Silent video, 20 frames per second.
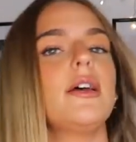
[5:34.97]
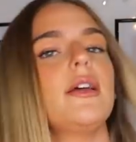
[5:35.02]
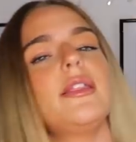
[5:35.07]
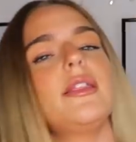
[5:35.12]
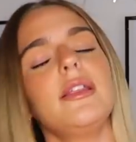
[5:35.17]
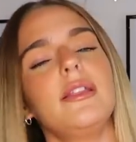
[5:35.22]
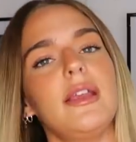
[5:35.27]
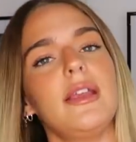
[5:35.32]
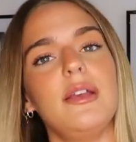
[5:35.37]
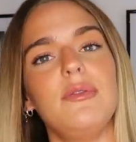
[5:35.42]
I
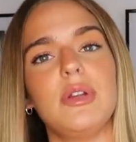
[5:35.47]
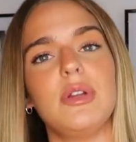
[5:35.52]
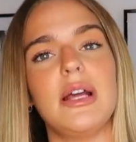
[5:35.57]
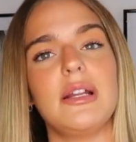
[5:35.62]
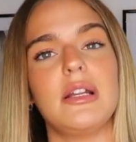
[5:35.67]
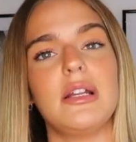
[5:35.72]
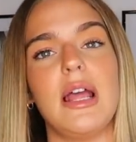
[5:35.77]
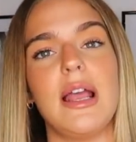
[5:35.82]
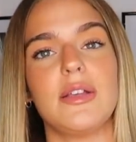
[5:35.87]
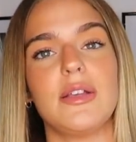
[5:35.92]
think they even
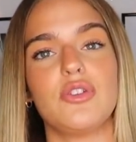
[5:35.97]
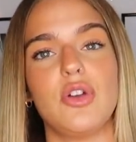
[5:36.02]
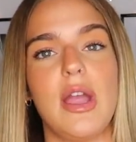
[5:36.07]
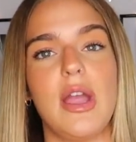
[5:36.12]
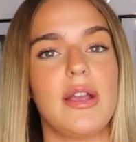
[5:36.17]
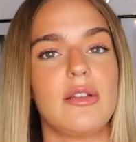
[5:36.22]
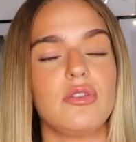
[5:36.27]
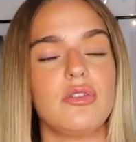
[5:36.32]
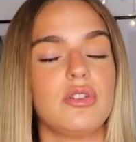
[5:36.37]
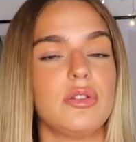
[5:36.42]
had an extra
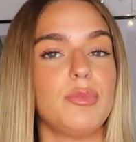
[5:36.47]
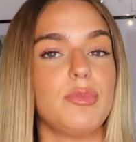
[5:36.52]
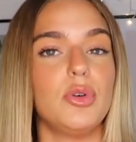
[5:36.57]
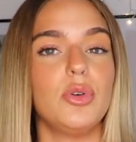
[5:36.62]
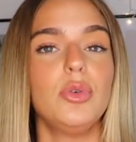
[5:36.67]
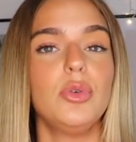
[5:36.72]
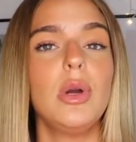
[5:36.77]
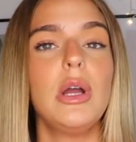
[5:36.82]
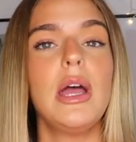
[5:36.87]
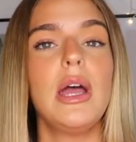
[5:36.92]
extra
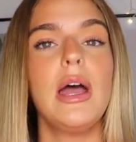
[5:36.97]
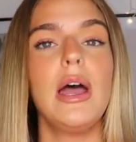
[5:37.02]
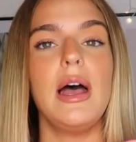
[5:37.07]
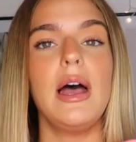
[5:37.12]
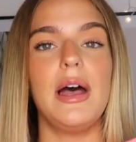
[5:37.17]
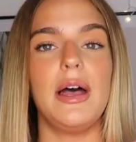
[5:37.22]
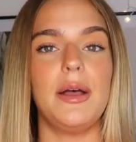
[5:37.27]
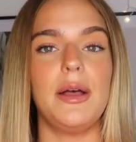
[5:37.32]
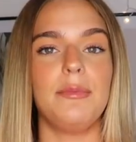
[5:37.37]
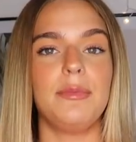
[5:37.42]
small,
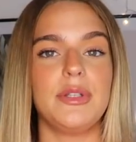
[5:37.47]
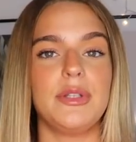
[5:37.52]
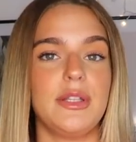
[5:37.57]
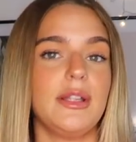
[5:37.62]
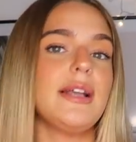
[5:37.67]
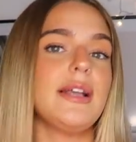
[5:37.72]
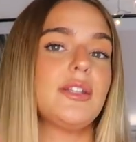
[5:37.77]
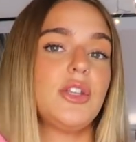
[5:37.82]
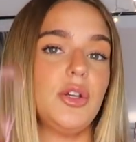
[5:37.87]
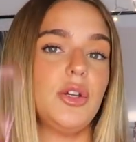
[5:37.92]
so
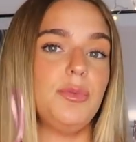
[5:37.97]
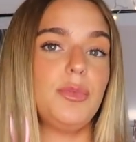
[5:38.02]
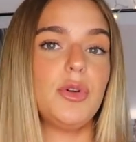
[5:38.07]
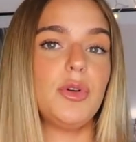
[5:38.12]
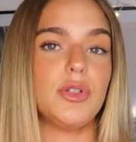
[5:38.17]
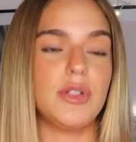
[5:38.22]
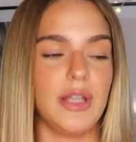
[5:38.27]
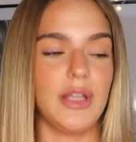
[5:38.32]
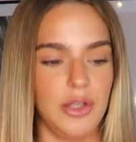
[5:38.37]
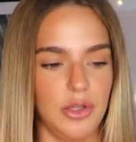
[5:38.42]
that's good,
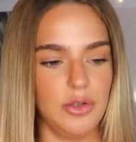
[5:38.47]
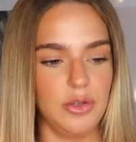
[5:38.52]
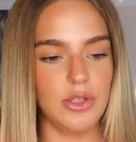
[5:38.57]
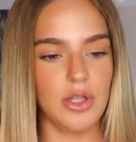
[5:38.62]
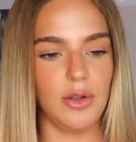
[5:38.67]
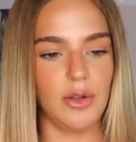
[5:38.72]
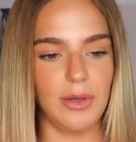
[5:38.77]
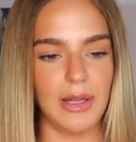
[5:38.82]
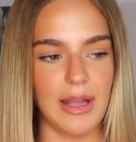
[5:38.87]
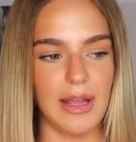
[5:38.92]
because they used
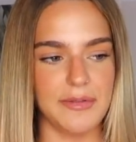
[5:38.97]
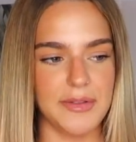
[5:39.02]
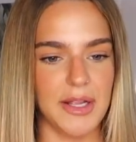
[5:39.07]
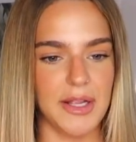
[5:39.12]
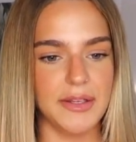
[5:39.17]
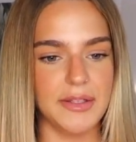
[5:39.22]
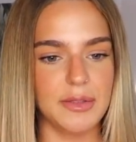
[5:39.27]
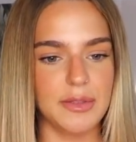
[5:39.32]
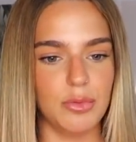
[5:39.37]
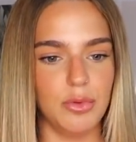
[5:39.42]
to only have
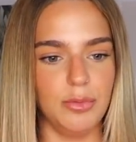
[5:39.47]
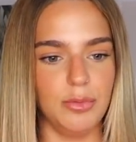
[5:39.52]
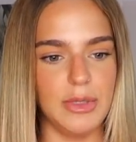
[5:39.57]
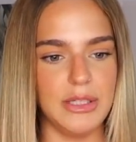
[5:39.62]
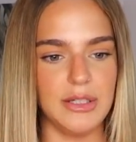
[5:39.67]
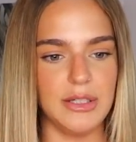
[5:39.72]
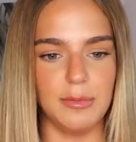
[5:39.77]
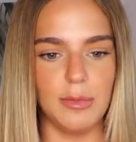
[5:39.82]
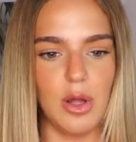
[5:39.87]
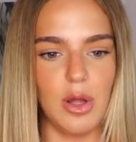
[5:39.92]
like small,
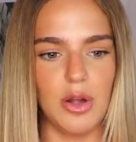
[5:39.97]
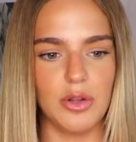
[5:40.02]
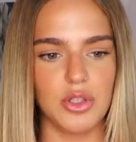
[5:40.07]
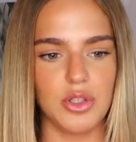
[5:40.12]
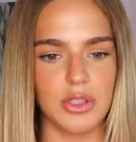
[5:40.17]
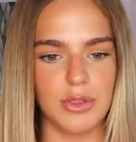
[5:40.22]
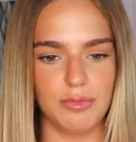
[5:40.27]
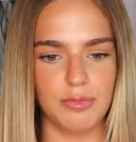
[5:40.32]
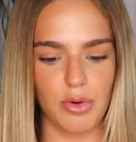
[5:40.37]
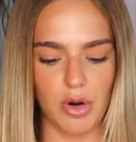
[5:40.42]
medium,
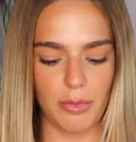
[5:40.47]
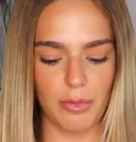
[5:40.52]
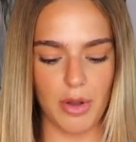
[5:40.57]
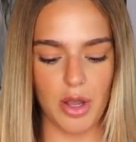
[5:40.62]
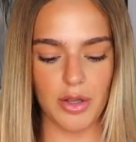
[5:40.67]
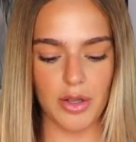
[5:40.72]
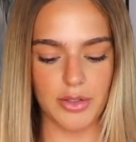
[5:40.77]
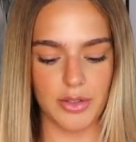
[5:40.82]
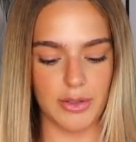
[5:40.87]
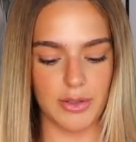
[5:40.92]
large in
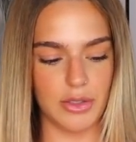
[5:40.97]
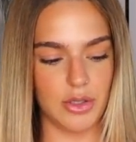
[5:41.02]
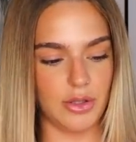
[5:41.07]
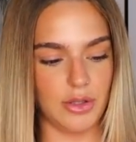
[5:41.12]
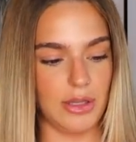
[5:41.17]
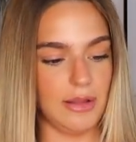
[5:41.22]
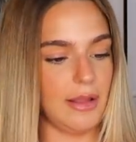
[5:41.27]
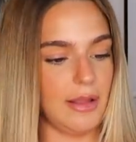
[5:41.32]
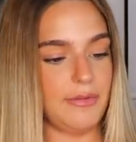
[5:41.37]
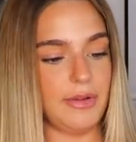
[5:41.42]
Primark, so it's
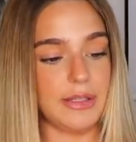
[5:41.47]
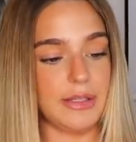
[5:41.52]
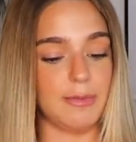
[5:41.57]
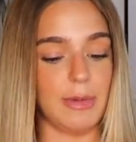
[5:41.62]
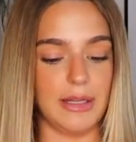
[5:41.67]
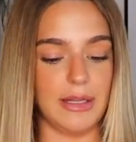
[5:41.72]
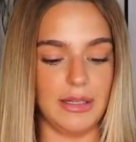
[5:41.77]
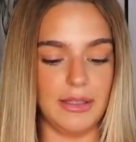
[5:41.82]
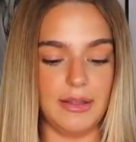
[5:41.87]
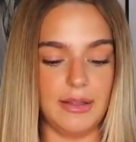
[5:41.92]
good that they've
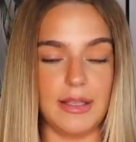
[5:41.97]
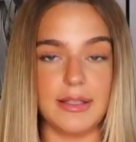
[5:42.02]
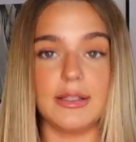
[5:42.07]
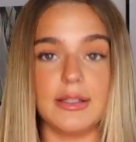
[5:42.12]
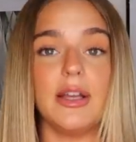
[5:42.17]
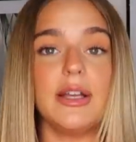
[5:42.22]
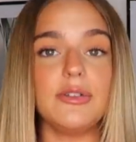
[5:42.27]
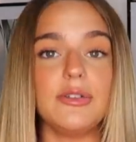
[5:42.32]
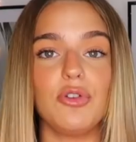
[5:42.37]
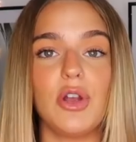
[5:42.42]
expanded their
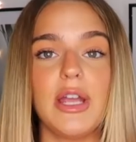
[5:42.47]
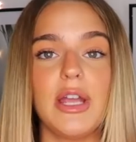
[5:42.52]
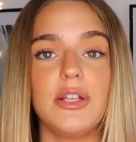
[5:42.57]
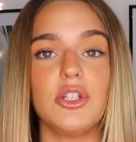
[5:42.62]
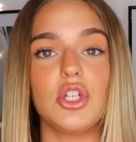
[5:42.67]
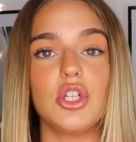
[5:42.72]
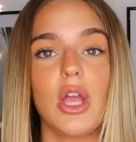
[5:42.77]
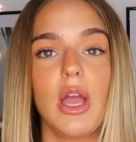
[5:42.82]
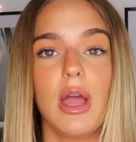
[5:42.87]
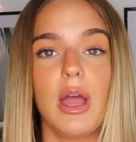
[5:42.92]
size
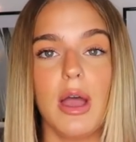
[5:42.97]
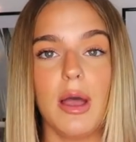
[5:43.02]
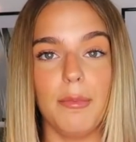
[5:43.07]
range.